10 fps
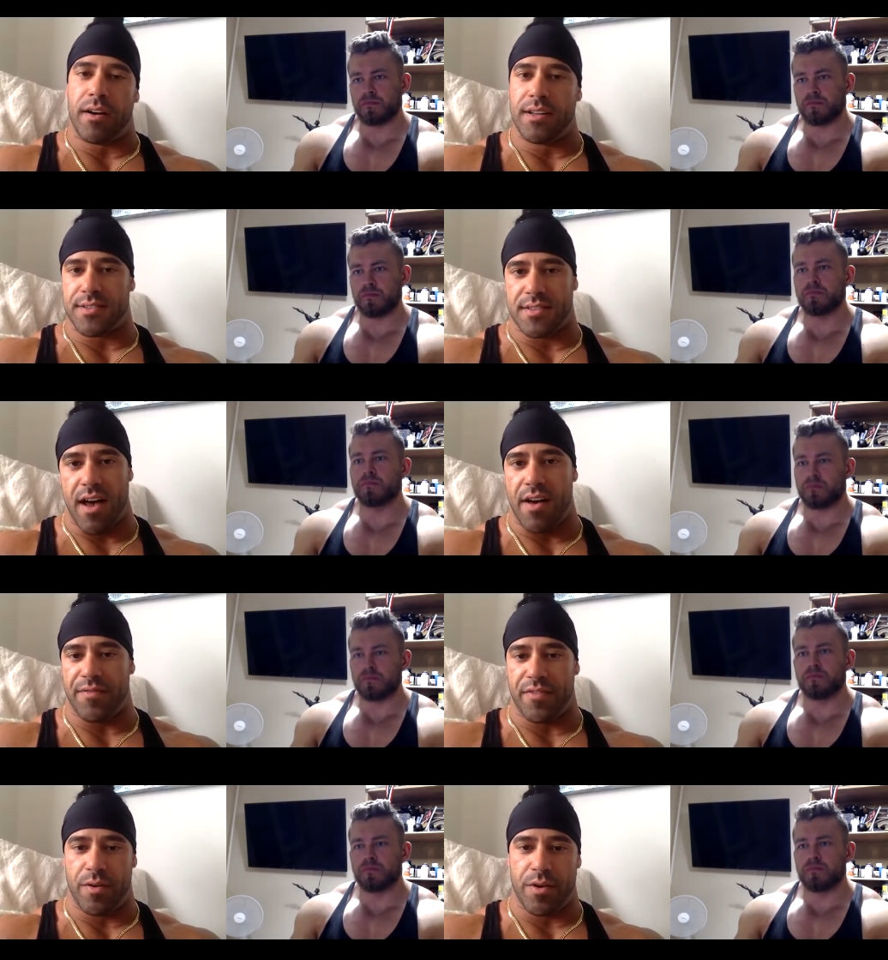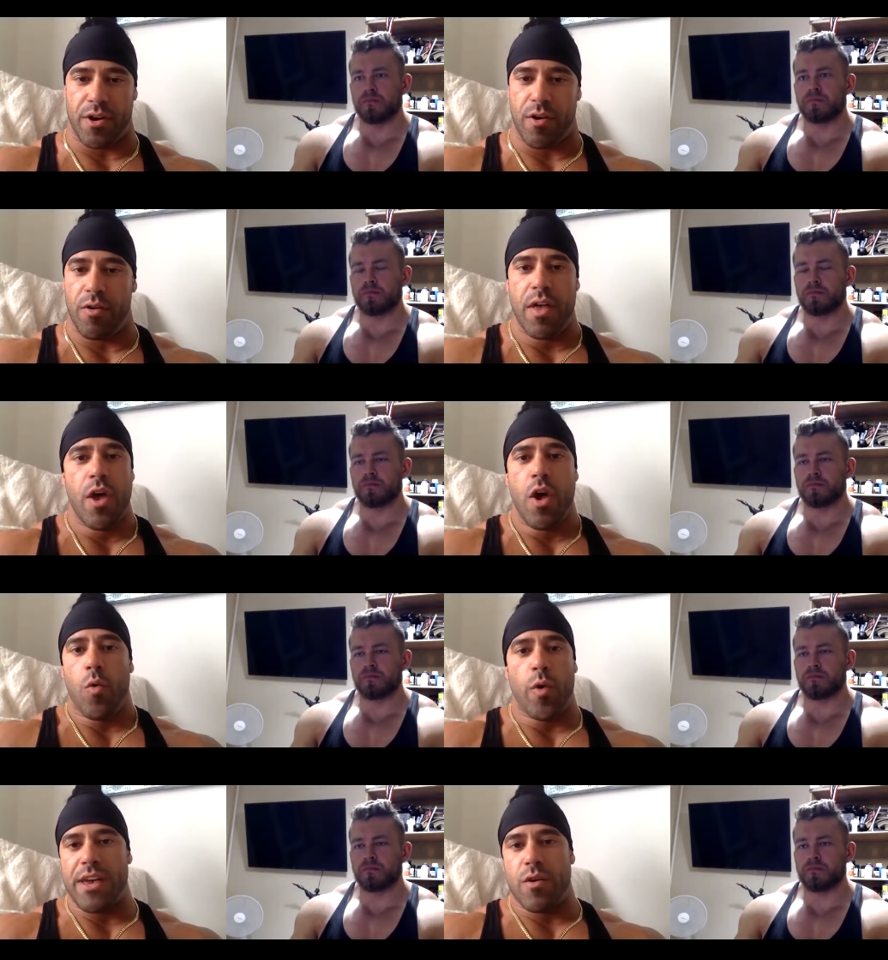Speaker 1: and stuff uh, you know
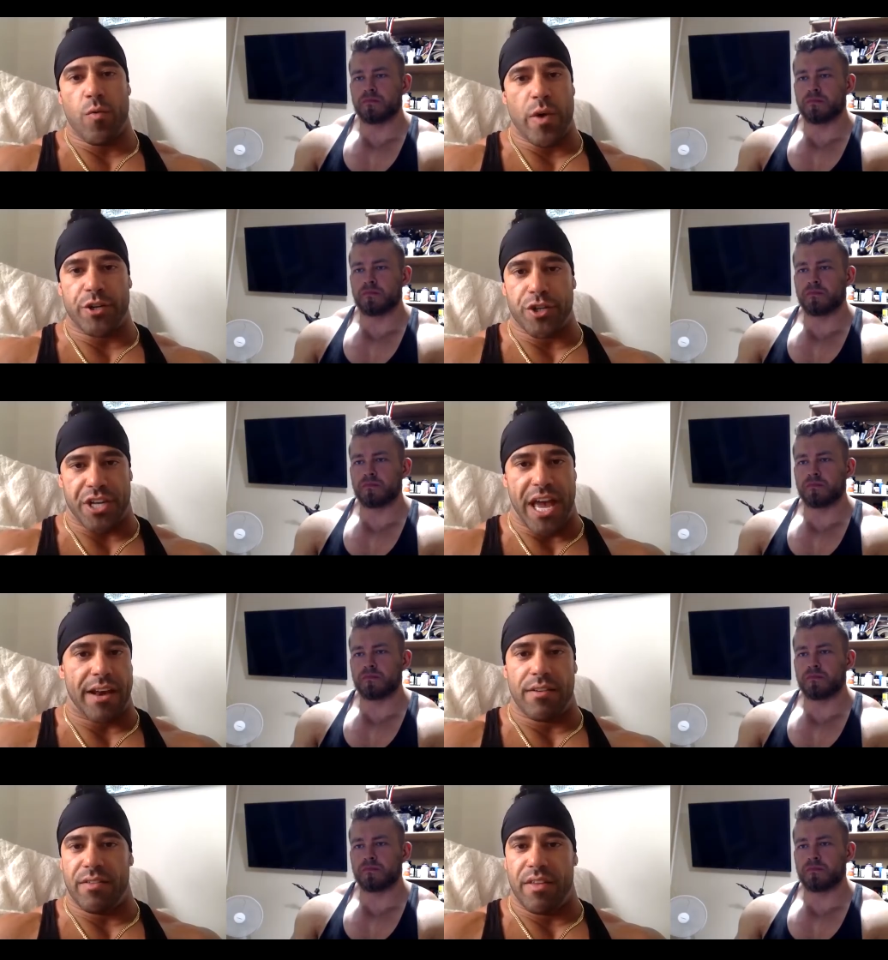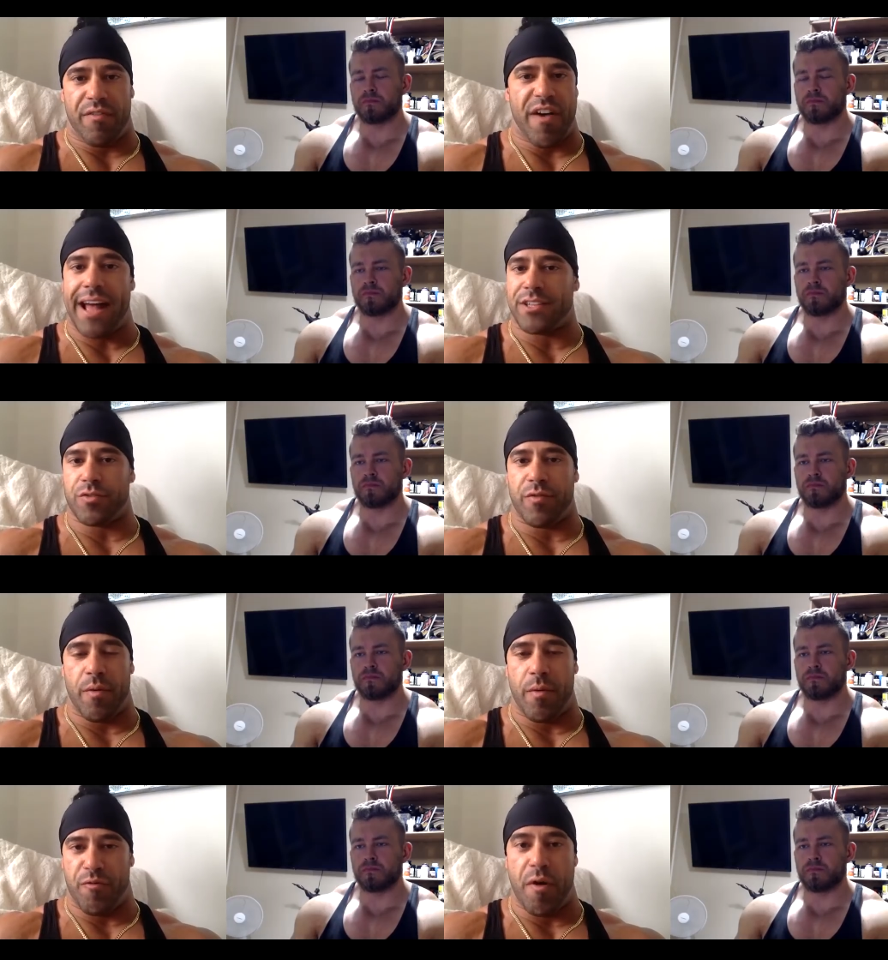we we just get the fats
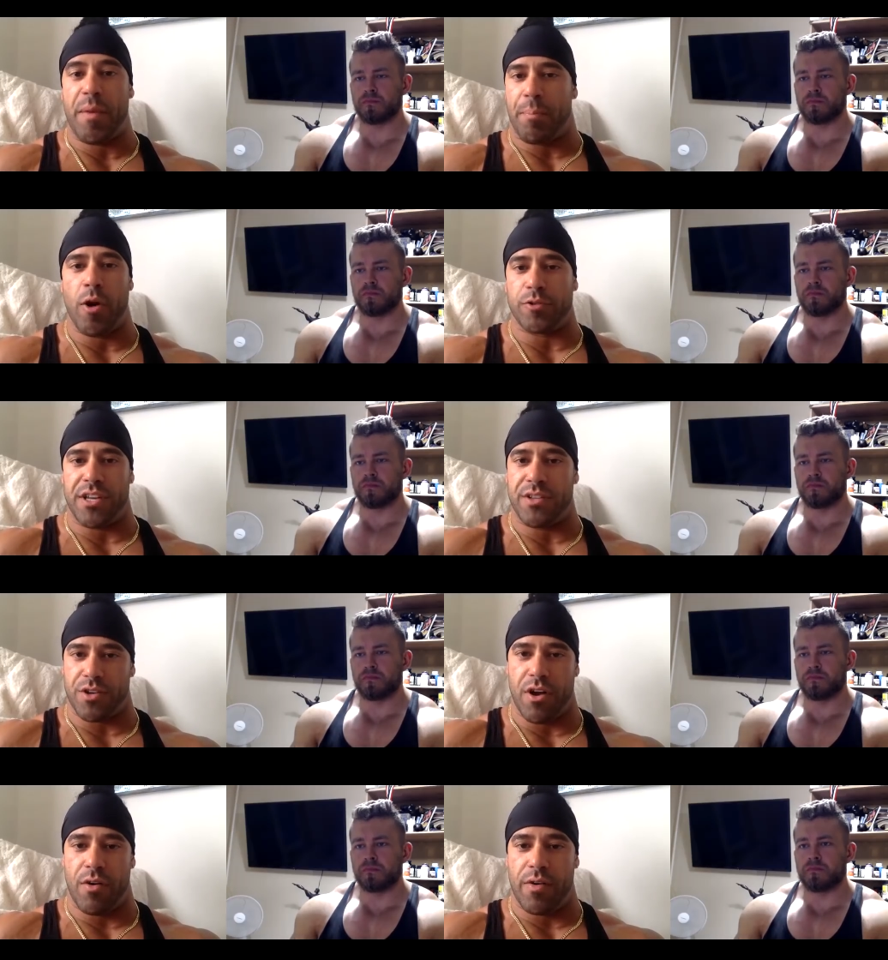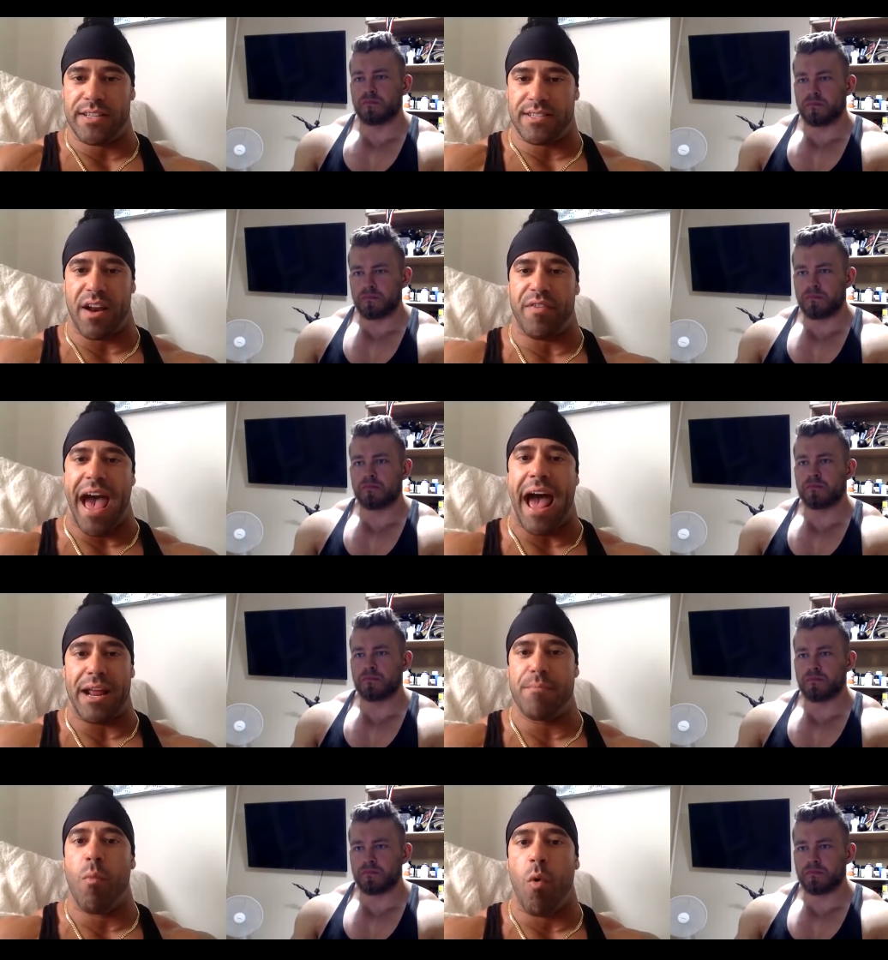from the protein so instead of
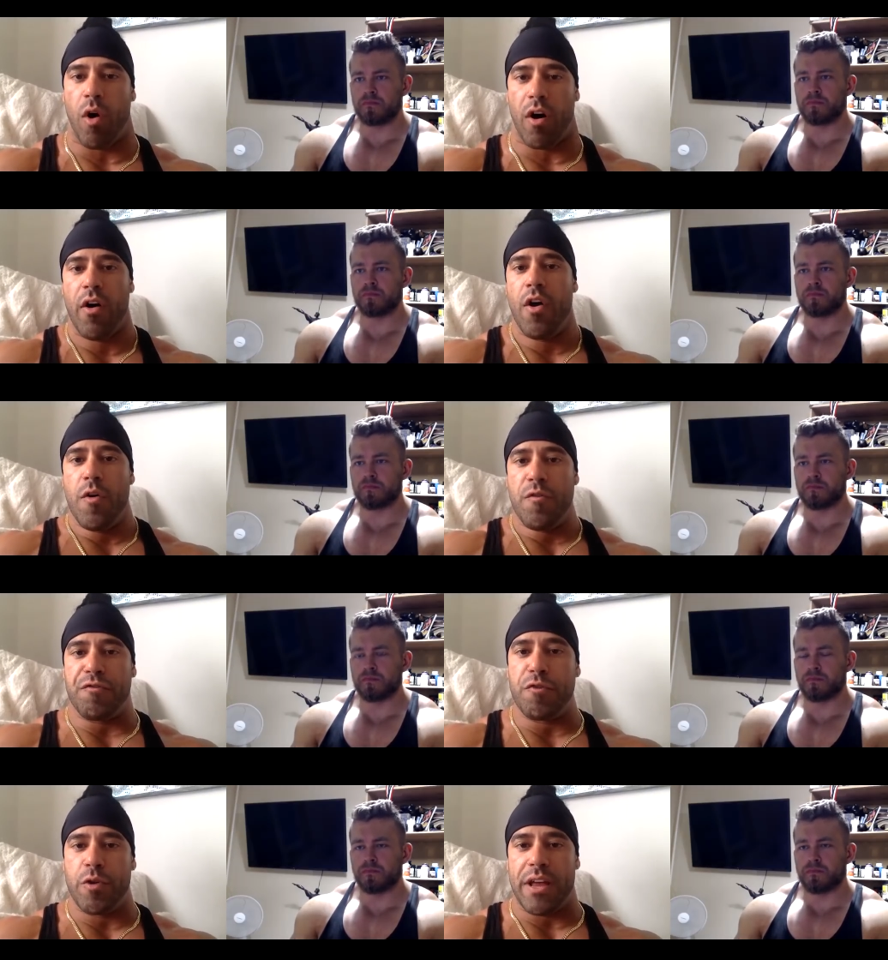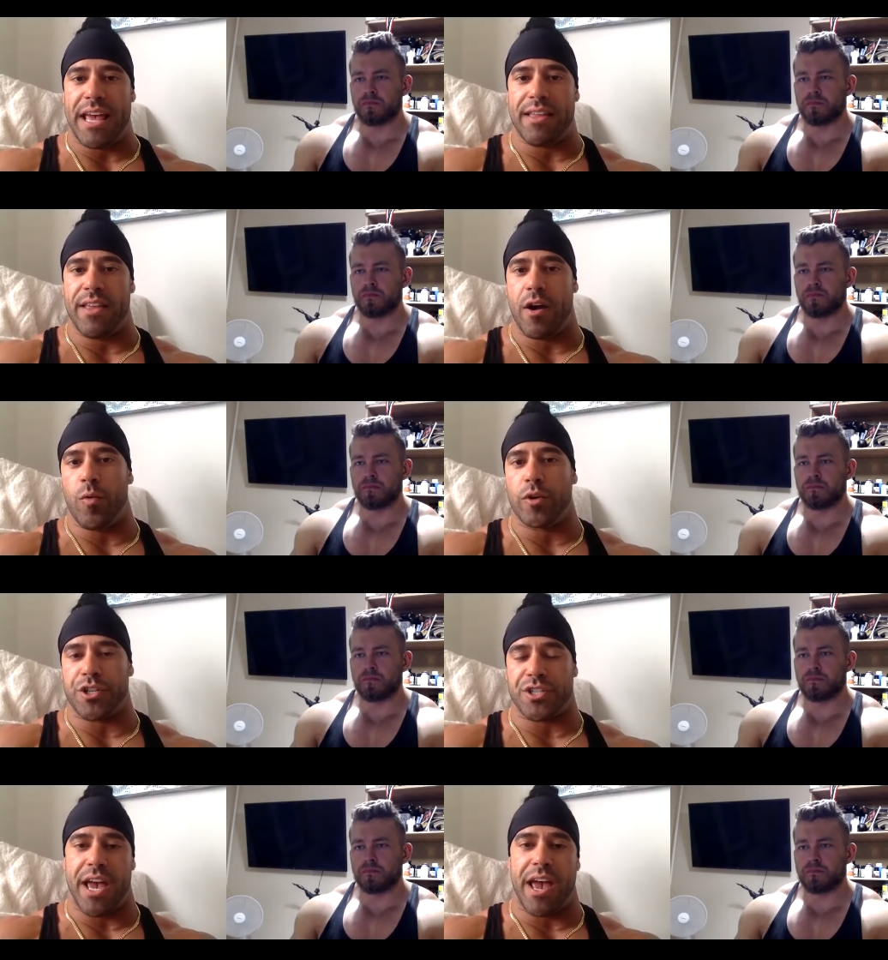adding more food in there we'll
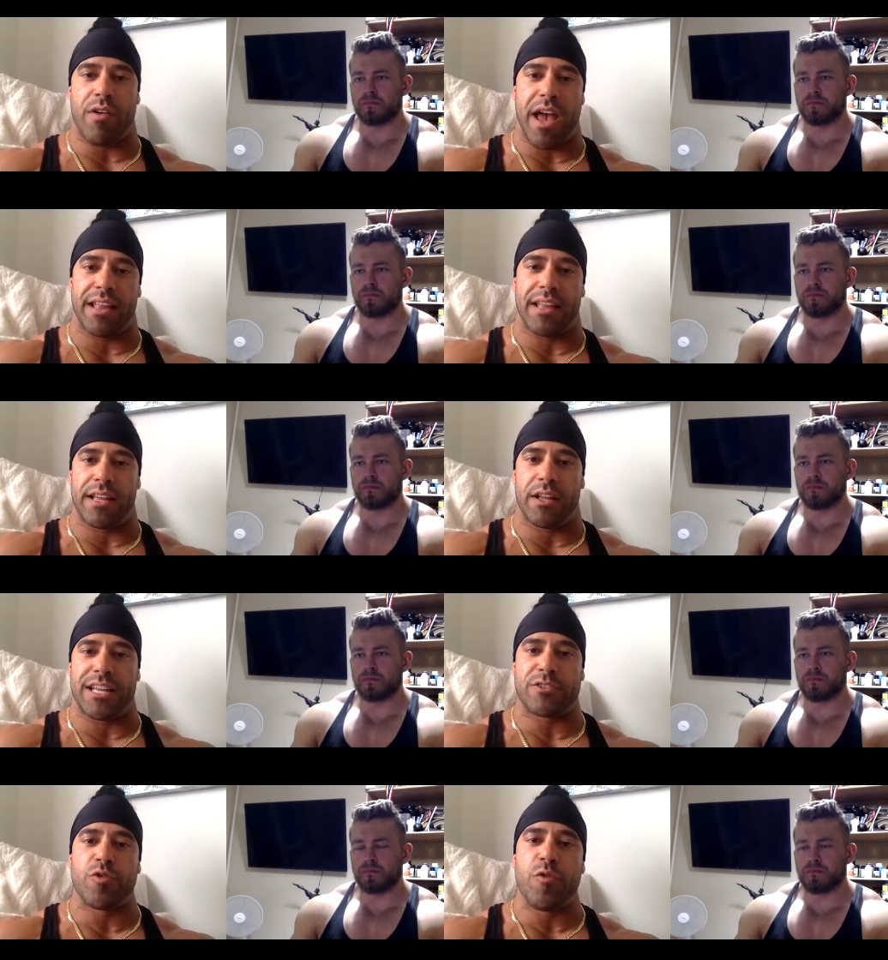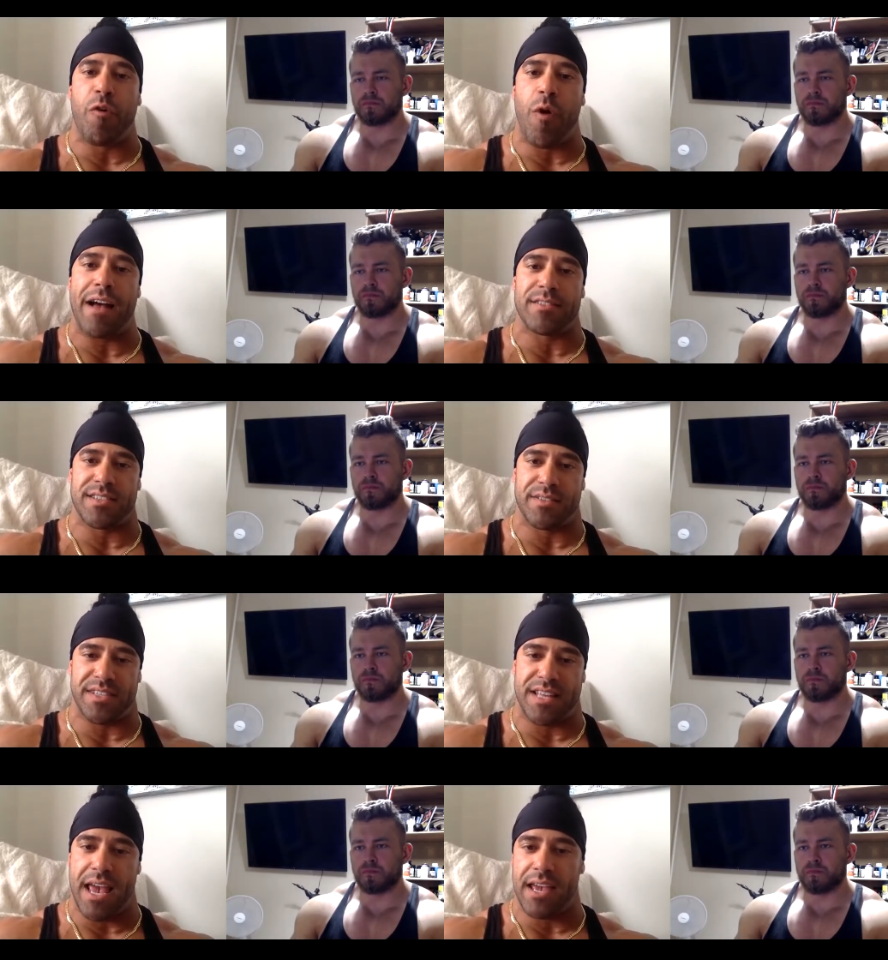just say okay uh, let's do four ounces
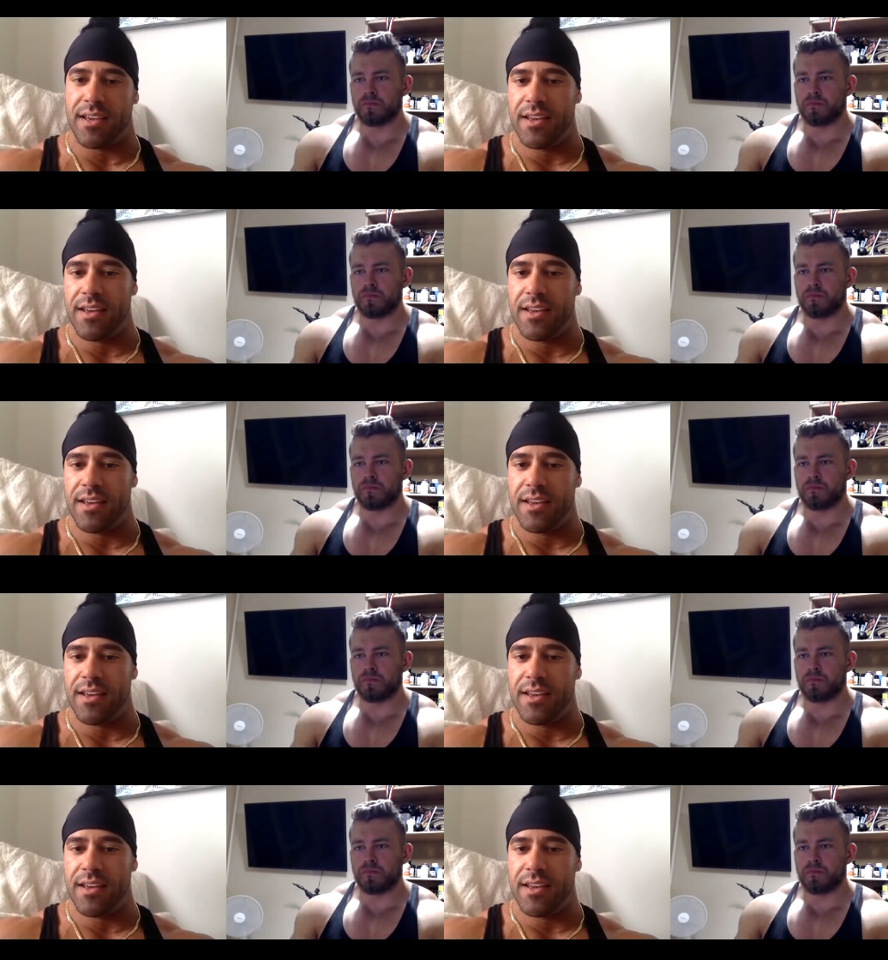of steak